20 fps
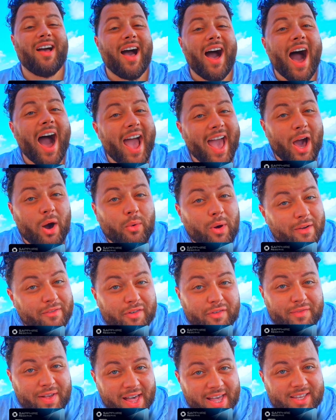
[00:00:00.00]
I however
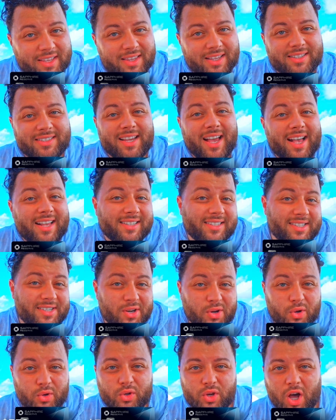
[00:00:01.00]
value this at
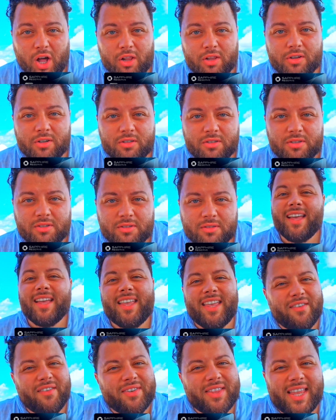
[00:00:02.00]
$0,
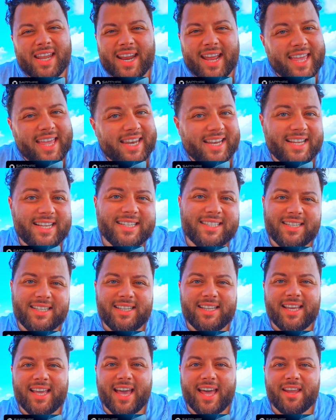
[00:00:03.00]
given that I can
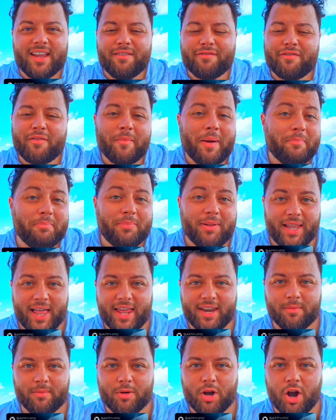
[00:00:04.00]
easily get it from my
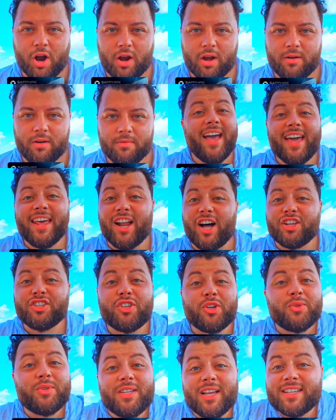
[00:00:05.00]
Platinum card. It also
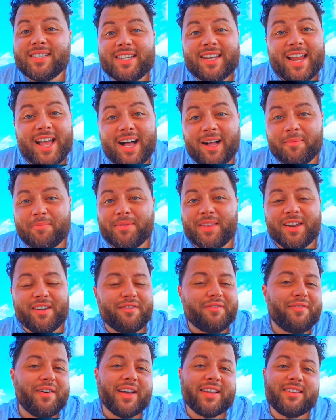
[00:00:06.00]
doesn't help that
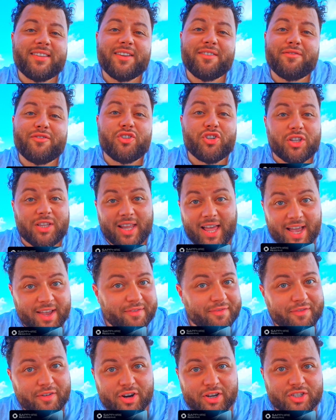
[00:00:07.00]
effective July
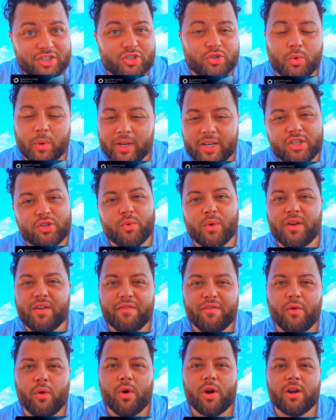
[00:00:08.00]
1st,
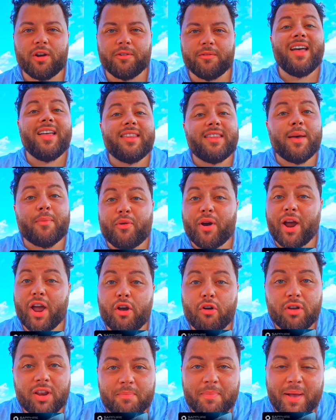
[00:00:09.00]
2024, the
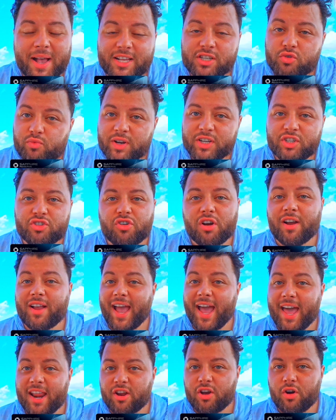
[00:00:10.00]
Priority Pass restaurant
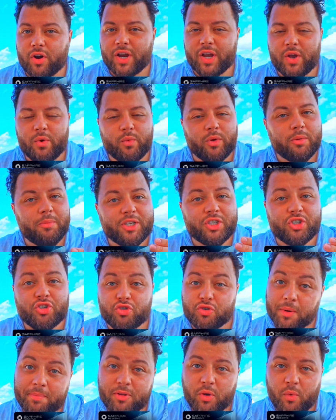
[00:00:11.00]
category will be
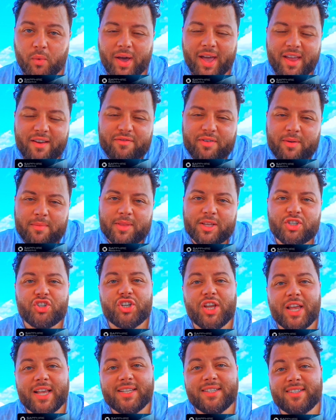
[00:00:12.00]
stripped away from the
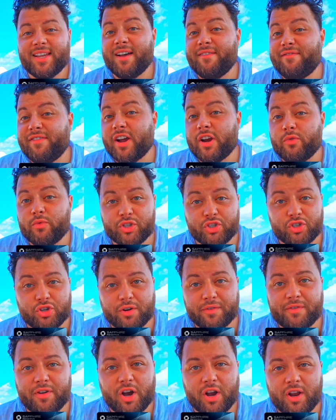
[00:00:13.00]
Chase Sapphire
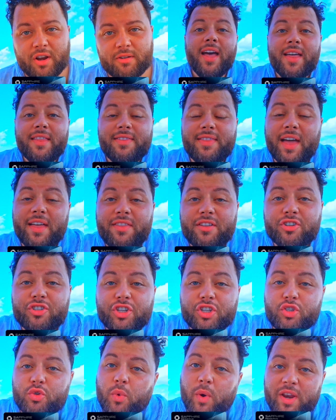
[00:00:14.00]
Reserve card. Then there's a
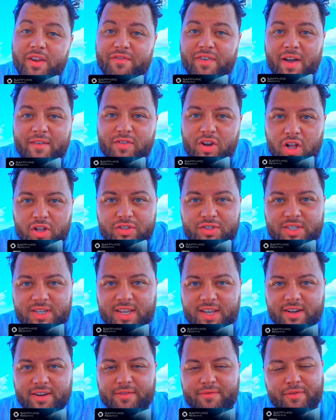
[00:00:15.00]
$25 a
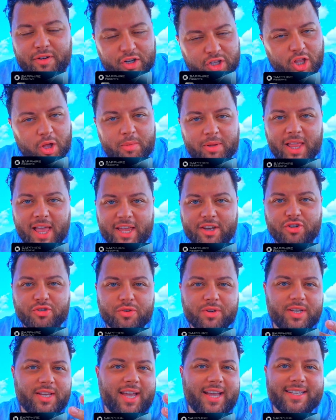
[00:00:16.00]
year for global
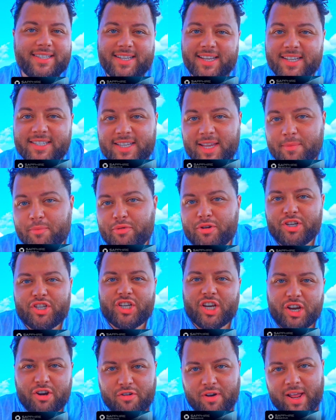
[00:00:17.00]
entry and TSA
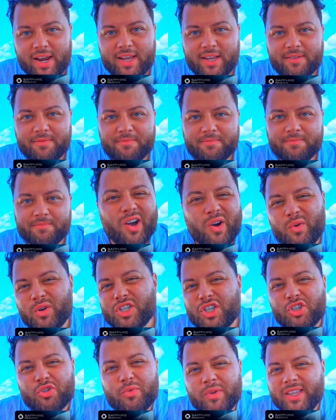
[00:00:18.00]
PreCheck credit, which
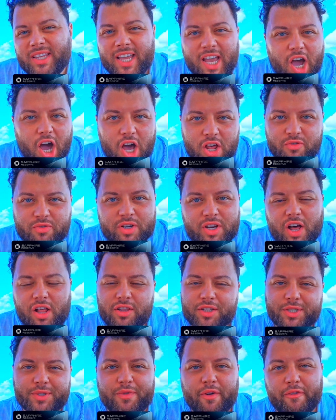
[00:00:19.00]
is really
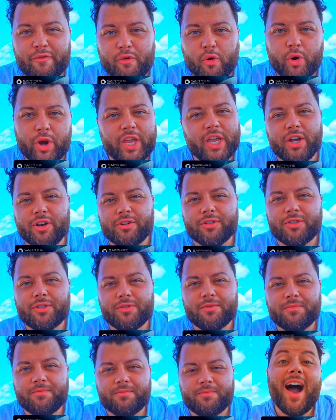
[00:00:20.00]
$100 for 4 years.
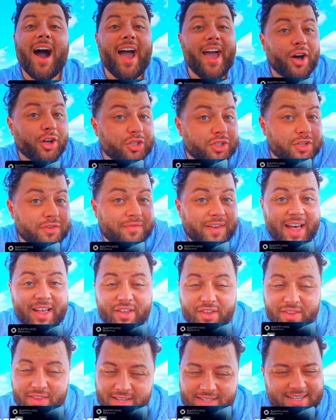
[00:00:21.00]
I also
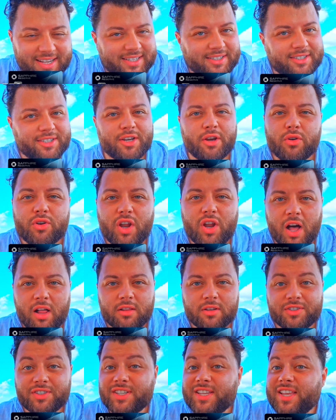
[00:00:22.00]
value this at
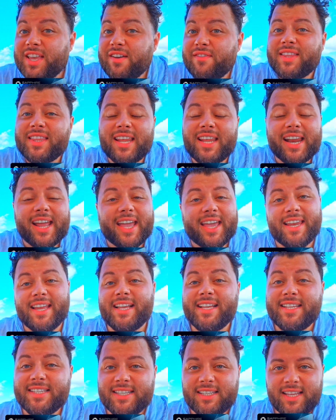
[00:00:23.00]
$0 given that I can
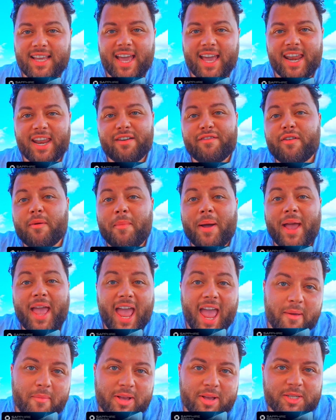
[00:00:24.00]
easily get it from my
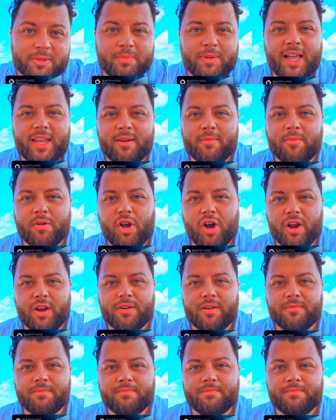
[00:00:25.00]
Amex Platinum card.